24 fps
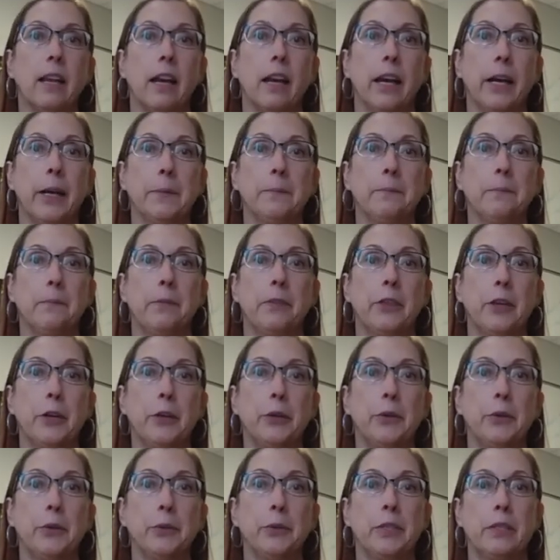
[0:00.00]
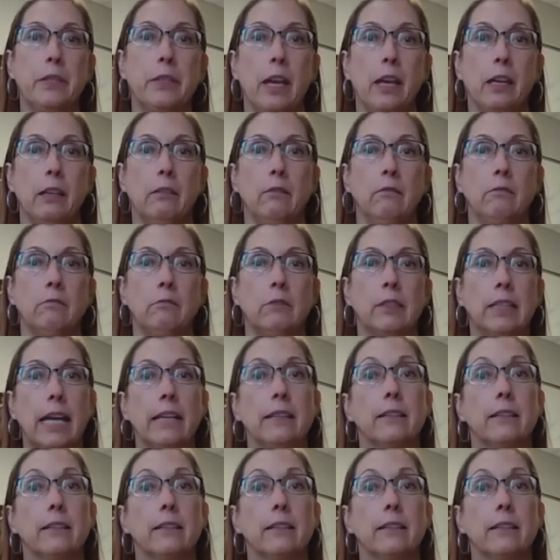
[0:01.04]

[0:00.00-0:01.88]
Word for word: Um, those then get